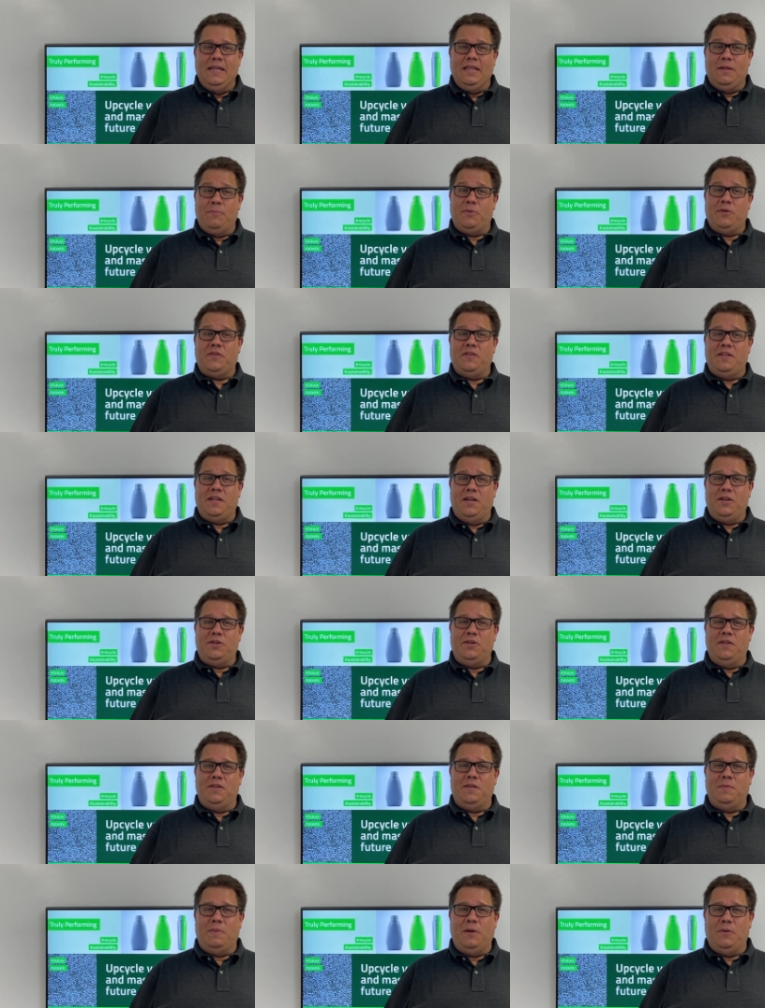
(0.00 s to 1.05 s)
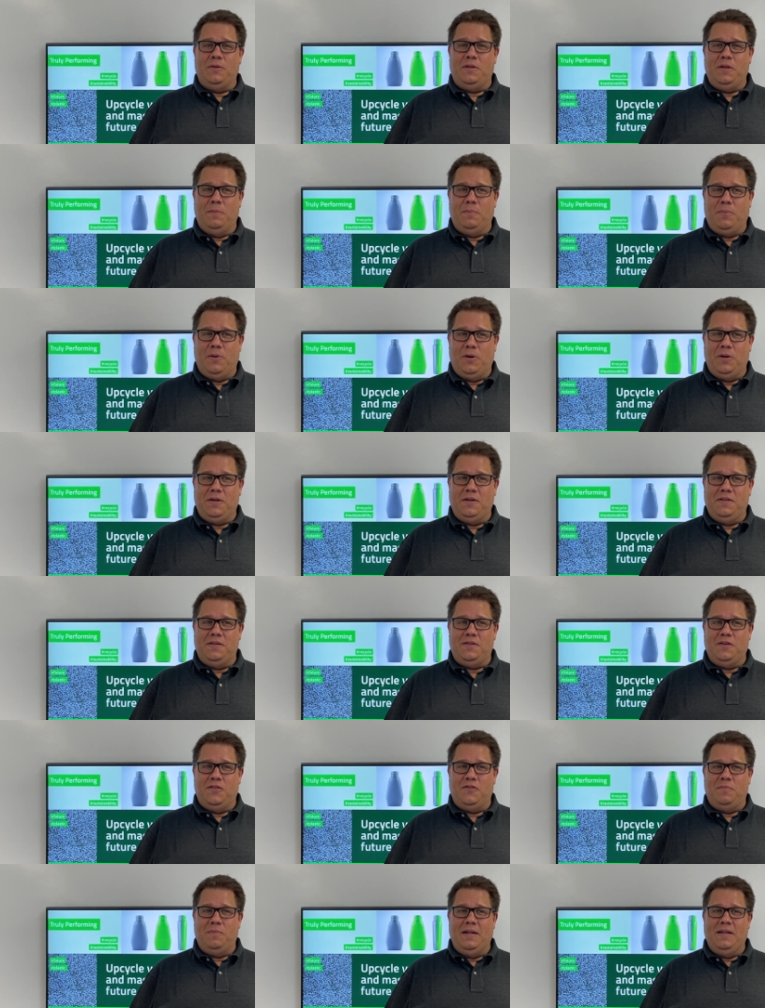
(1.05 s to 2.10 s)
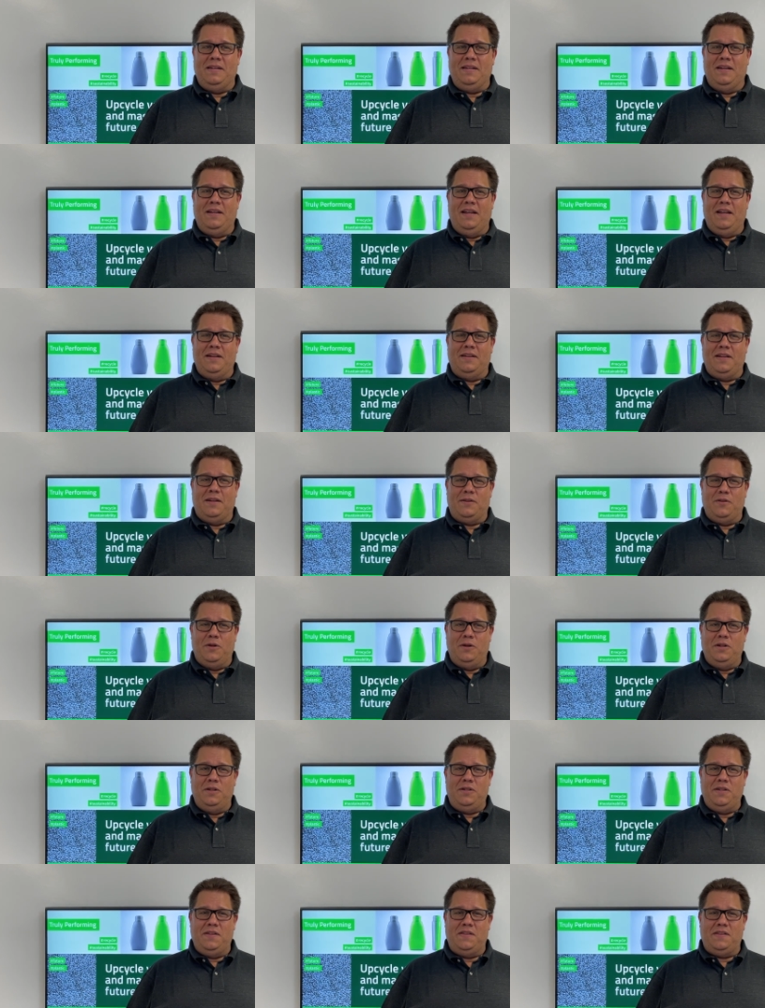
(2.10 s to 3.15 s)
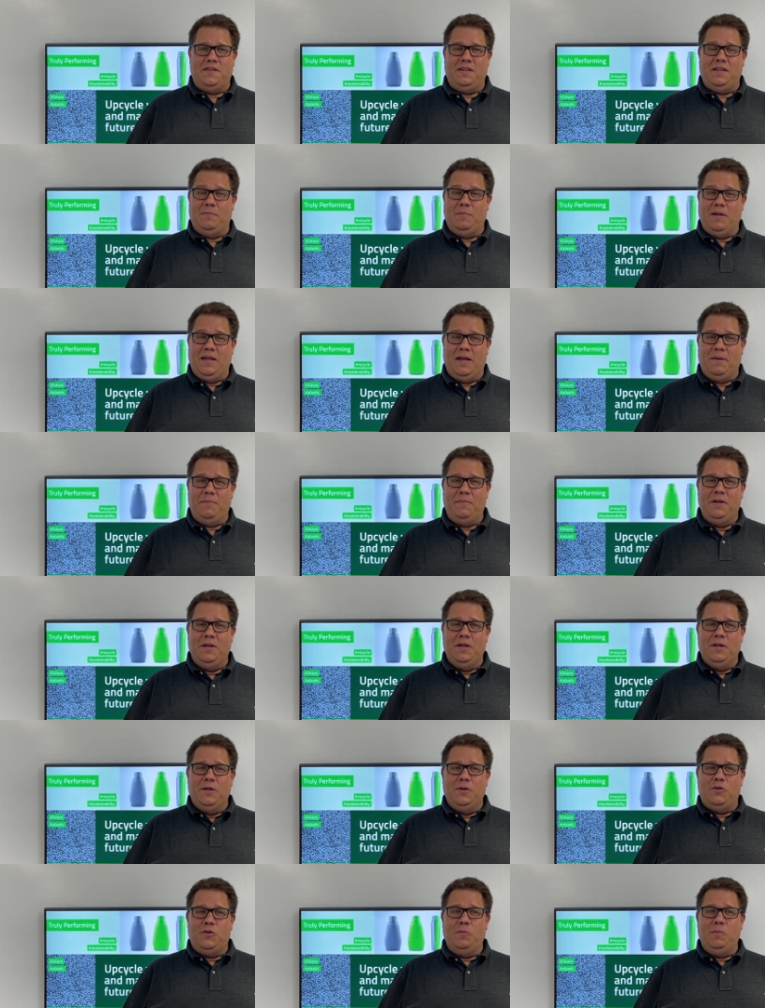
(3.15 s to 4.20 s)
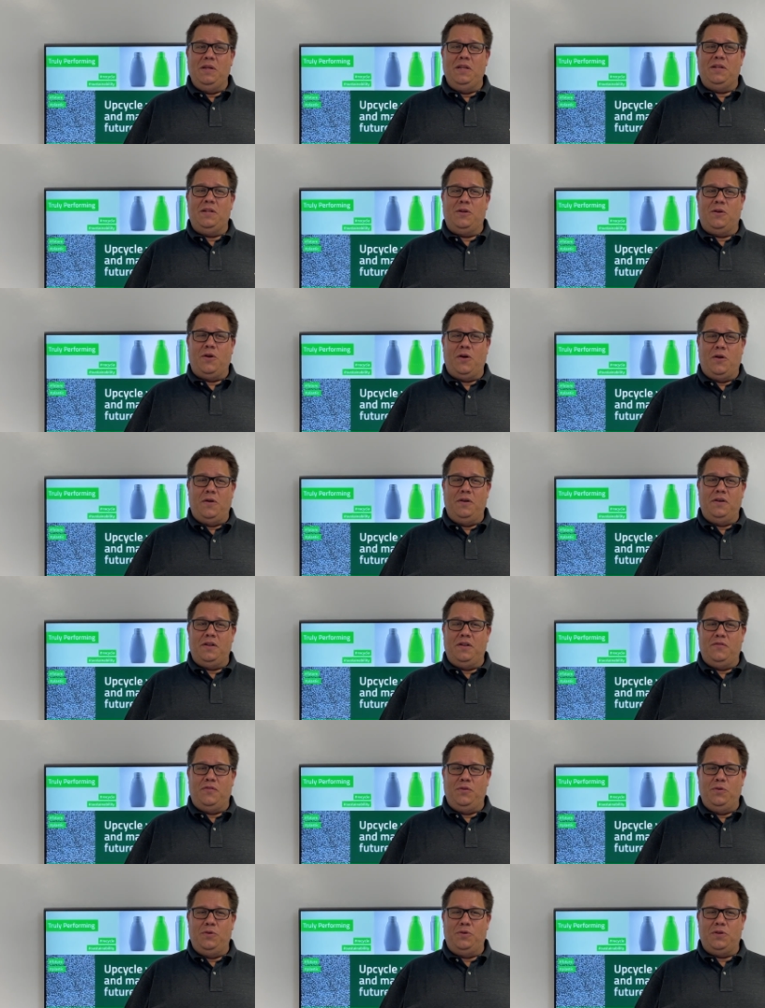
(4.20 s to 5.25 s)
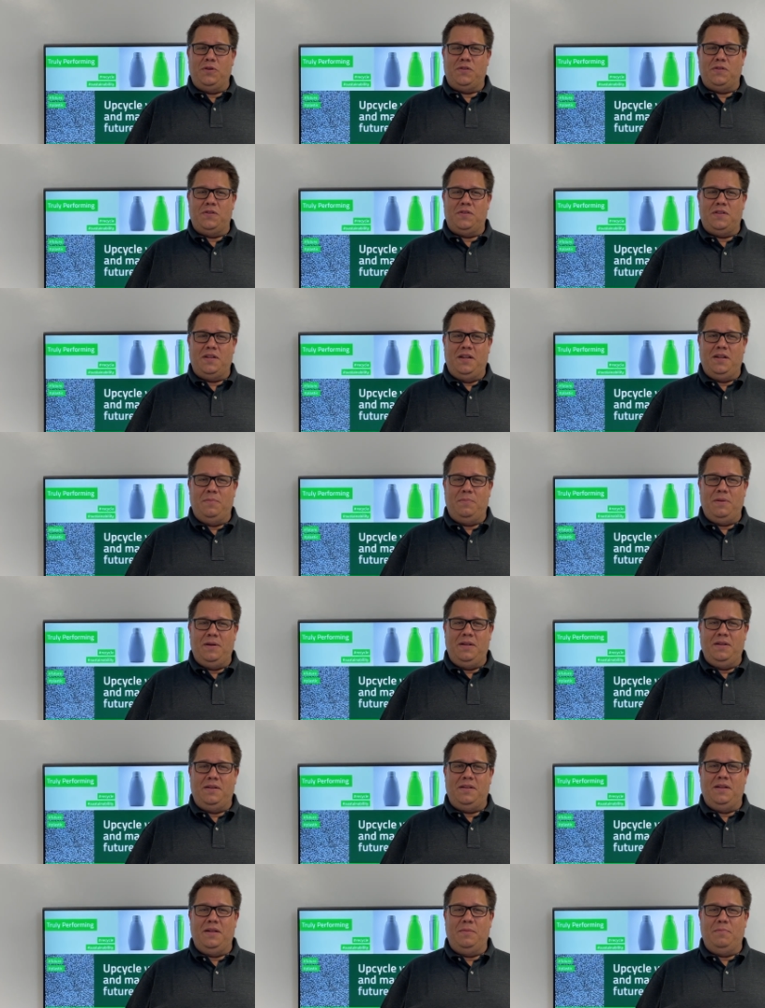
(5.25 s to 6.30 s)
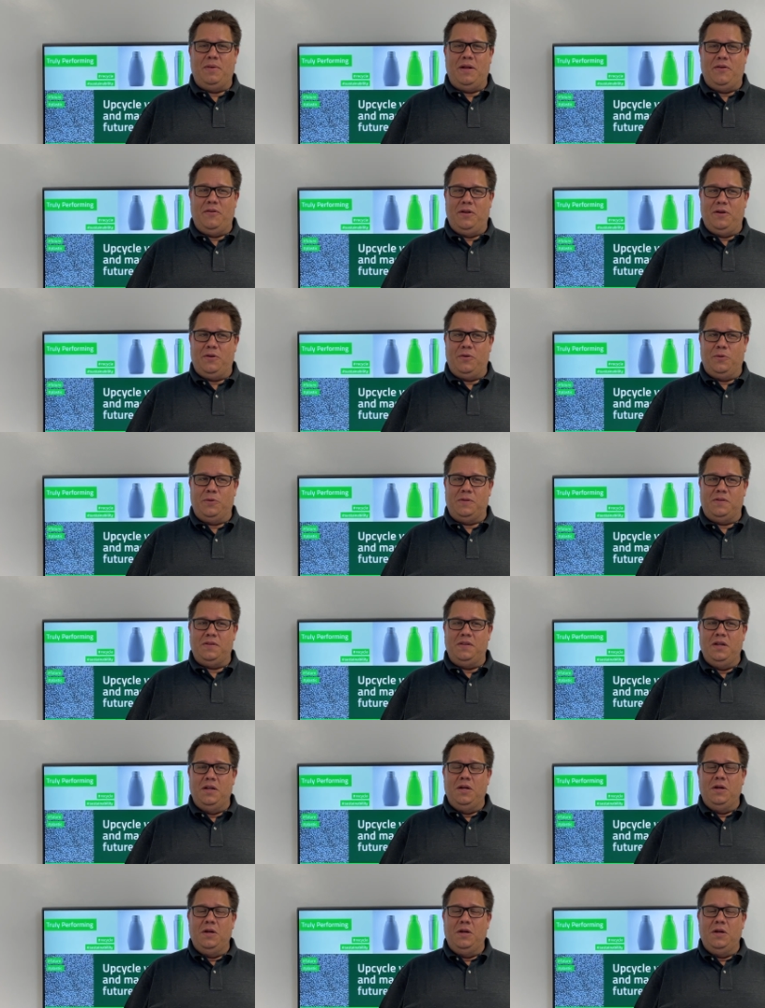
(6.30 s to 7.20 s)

The presentation is about the importance of multi-layer technologies in EBM to meet the current and future sustainability and barrier goals,